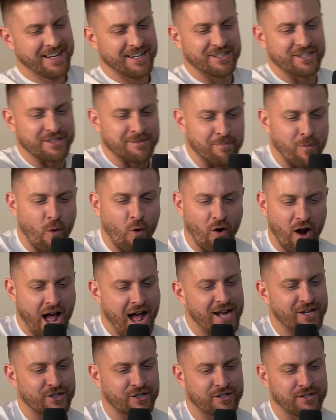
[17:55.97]
Just more
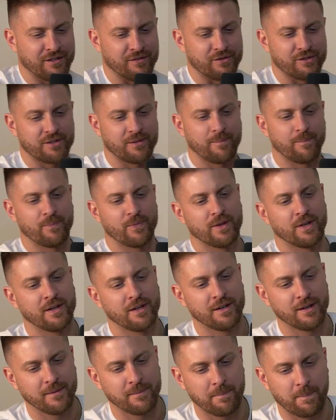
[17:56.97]
adjectives.
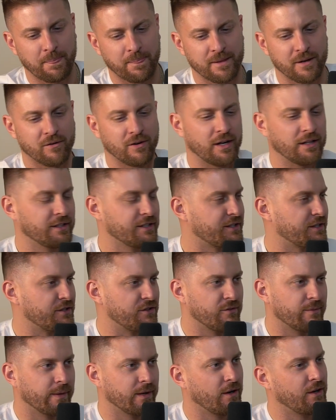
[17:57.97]
You're right. Listen,
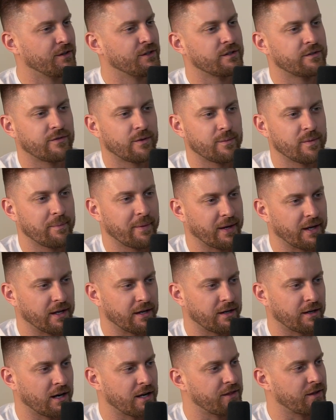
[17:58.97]
you've been on this from the
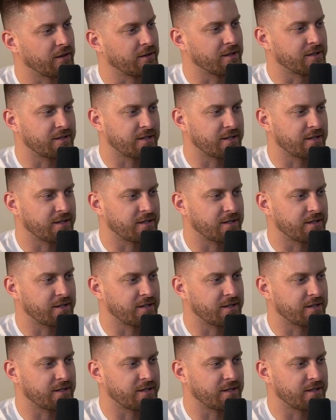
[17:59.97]
beginning. I think the